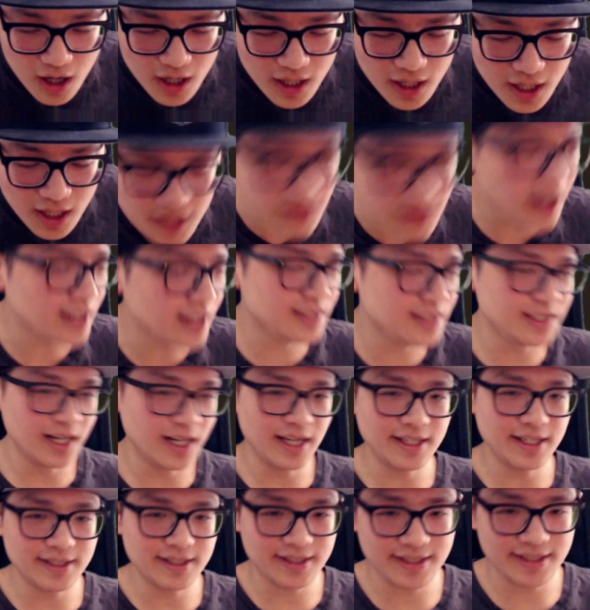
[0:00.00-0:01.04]
Not
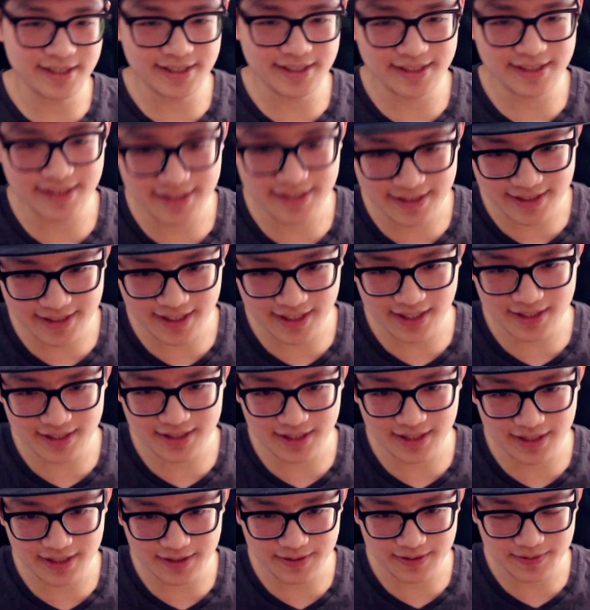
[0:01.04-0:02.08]
done. Not
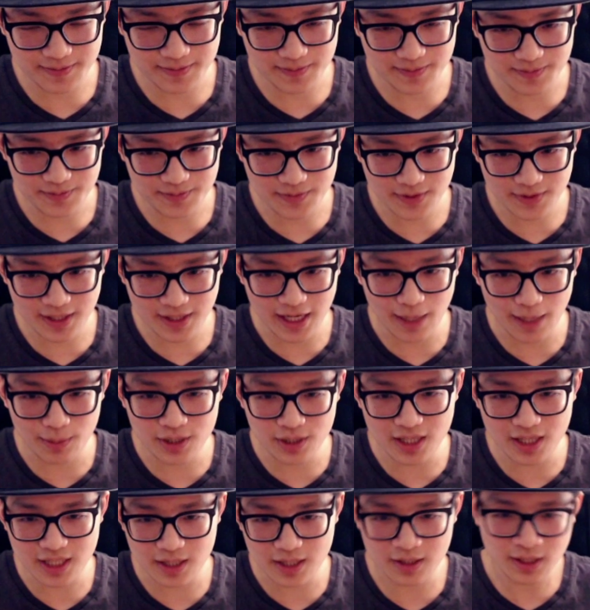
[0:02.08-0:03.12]
done. Okay, I'm gonna
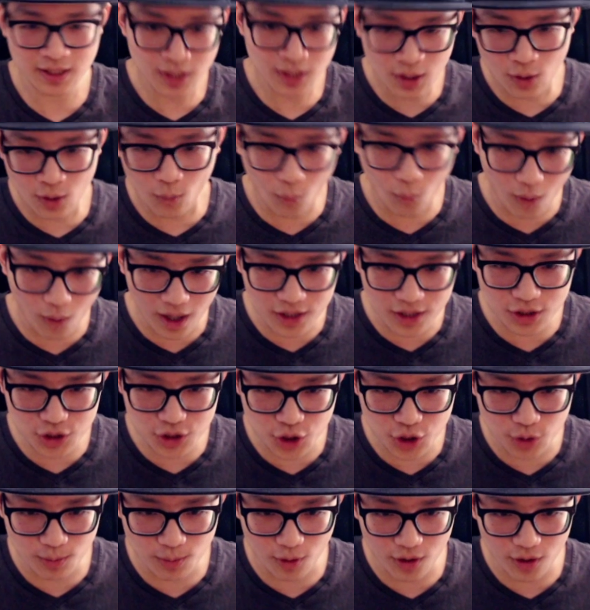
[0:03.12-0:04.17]
toss like 1 to
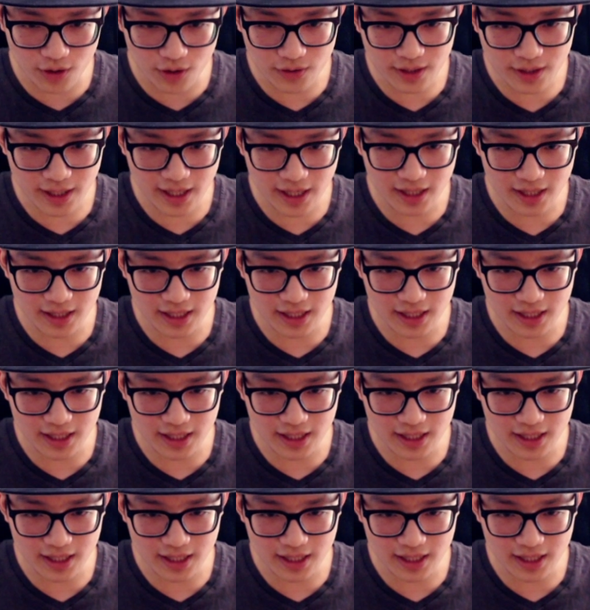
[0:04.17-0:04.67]
2 more, okay?